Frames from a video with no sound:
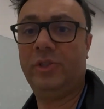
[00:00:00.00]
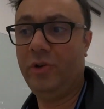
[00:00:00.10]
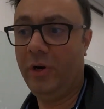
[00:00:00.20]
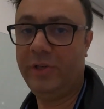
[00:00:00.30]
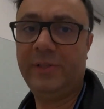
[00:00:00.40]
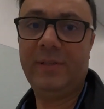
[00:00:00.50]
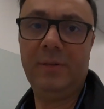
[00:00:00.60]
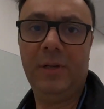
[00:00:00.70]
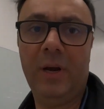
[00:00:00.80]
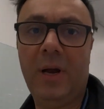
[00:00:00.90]
Turkish is,
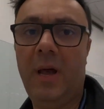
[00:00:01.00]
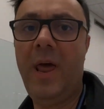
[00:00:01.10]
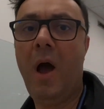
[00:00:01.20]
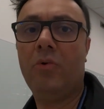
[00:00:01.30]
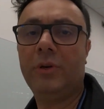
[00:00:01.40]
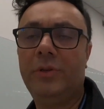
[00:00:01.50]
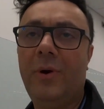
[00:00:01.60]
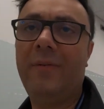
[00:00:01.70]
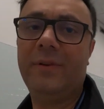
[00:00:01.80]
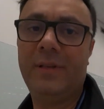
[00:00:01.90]
an hour or two
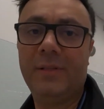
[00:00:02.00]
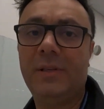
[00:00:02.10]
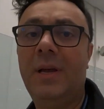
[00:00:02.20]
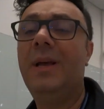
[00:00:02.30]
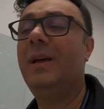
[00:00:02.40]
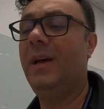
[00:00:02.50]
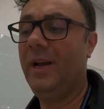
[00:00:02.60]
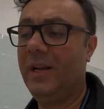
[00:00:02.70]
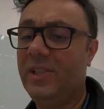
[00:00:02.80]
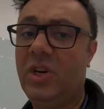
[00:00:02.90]
after this, it
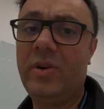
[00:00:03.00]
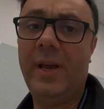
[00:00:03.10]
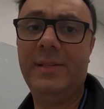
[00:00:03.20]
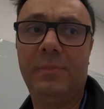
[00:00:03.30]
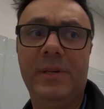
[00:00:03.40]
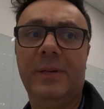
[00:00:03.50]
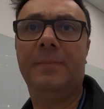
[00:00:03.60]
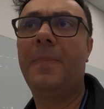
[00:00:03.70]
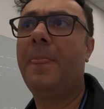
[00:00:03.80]
gets crazy busy.